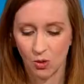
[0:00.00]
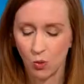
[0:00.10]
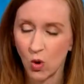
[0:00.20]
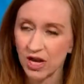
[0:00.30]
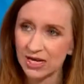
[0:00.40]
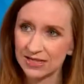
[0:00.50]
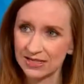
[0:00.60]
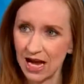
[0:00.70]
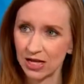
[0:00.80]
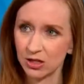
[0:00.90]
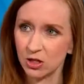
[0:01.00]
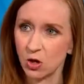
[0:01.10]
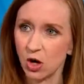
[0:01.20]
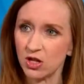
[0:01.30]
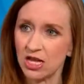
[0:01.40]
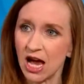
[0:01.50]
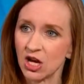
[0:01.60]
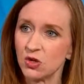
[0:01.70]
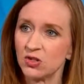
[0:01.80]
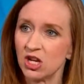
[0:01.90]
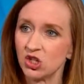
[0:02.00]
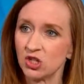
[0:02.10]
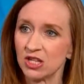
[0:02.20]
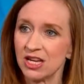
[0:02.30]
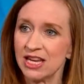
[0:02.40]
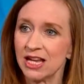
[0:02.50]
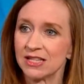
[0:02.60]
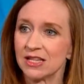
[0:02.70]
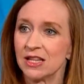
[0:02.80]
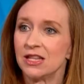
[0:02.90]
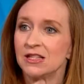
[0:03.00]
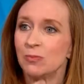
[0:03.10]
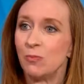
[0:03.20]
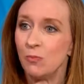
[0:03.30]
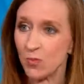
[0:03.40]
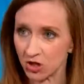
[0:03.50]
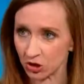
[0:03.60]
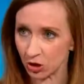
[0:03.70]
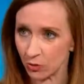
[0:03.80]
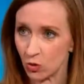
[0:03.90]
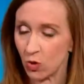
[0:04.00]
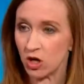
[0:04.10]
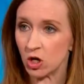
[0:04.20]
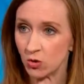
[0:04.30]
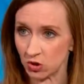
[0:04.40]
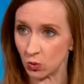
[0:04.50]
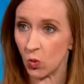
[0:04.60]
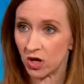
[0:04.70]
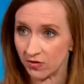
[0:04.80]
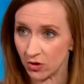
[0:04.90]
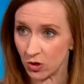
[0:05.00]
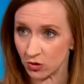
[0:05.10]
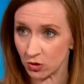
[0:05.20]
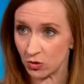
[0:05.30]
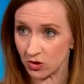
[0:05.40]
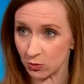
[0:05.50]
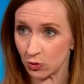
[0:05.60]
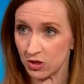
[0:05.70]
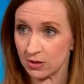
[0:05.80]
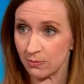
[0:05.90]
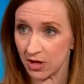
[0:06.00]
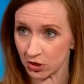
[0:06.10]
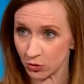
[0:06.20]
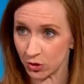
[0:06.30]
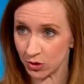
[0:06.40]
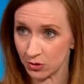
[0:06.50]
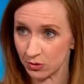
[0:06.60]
What exactly, though, are the accusations against this bishop, who I know is one of those who this priest mentored?